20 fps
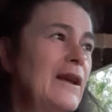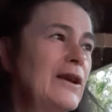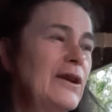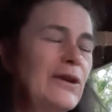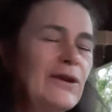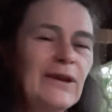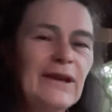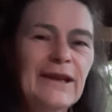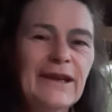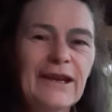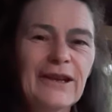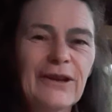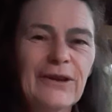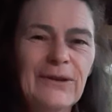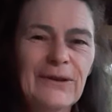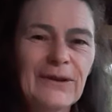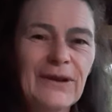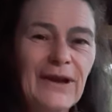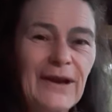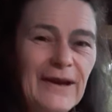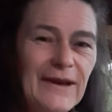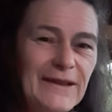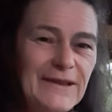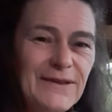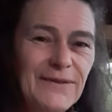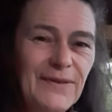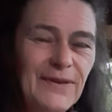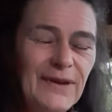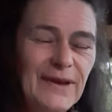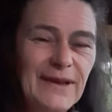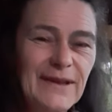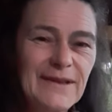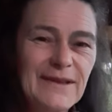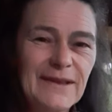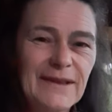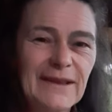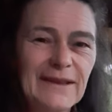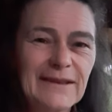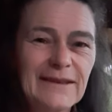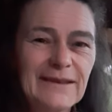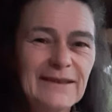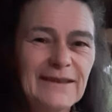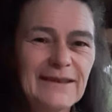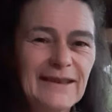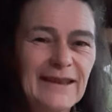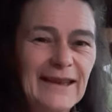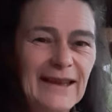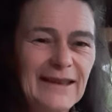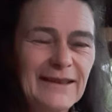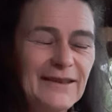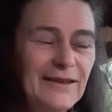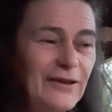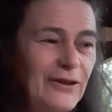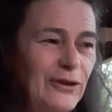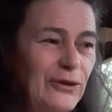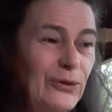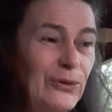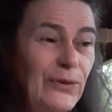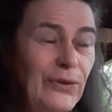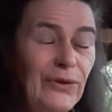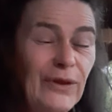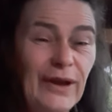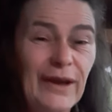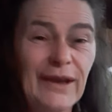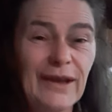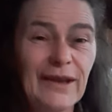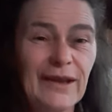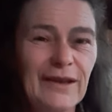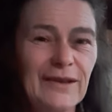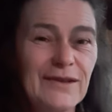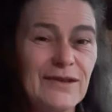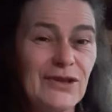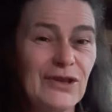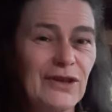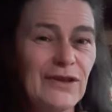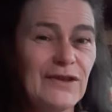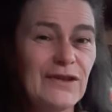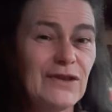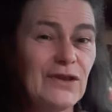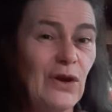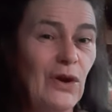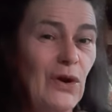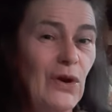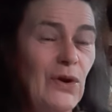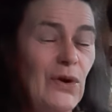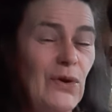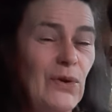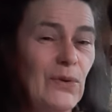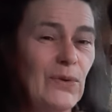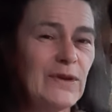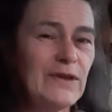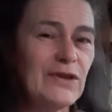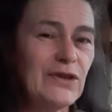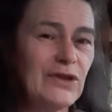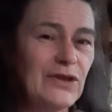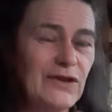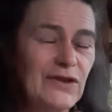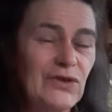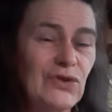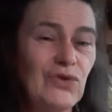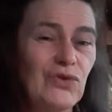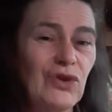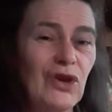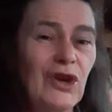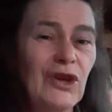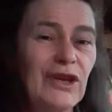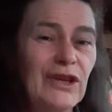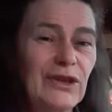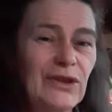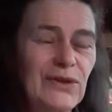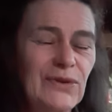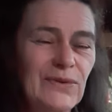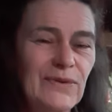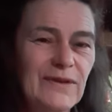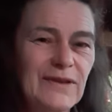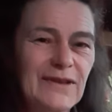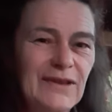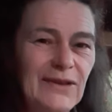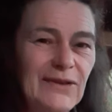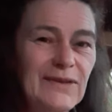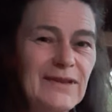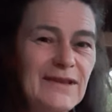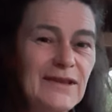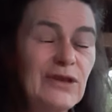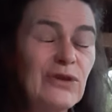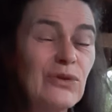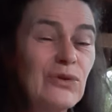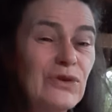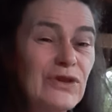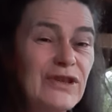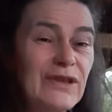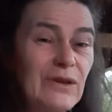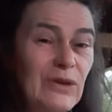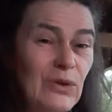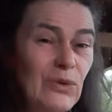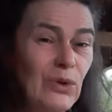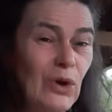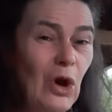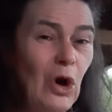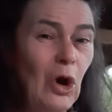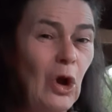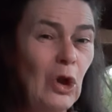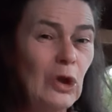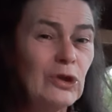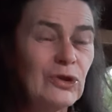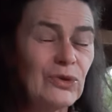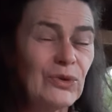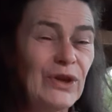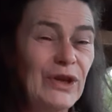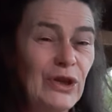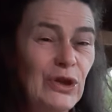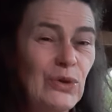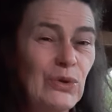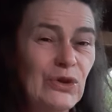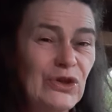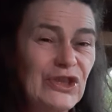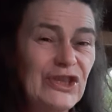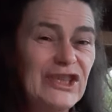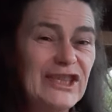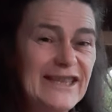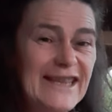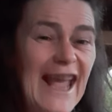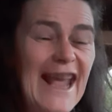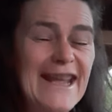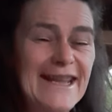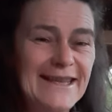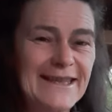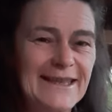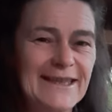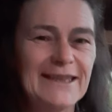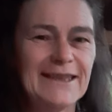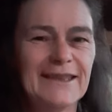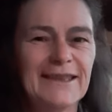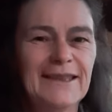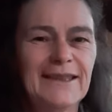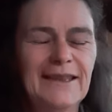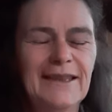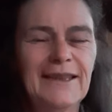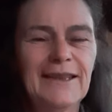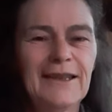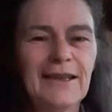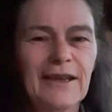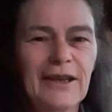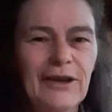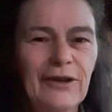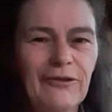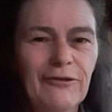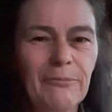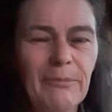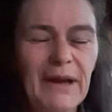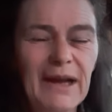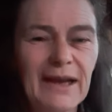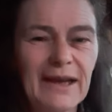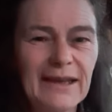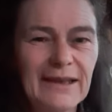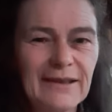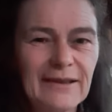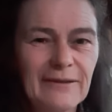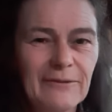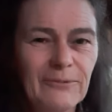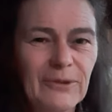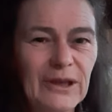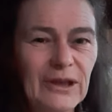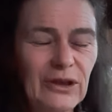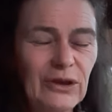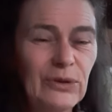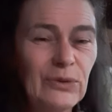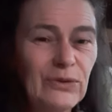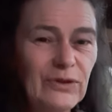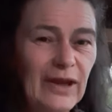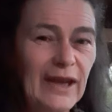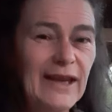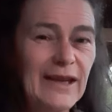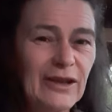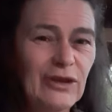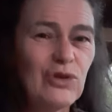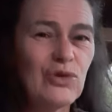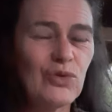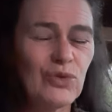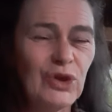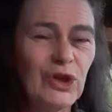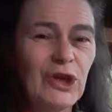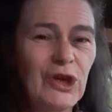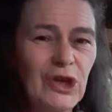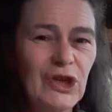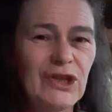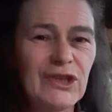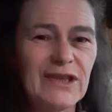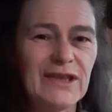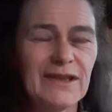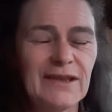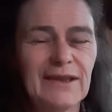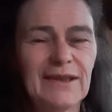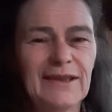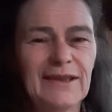you're letting all kinds of things in that you think is just, oh, it's just drug induced. No, it's you, you're altering your state of mind when you take drugs.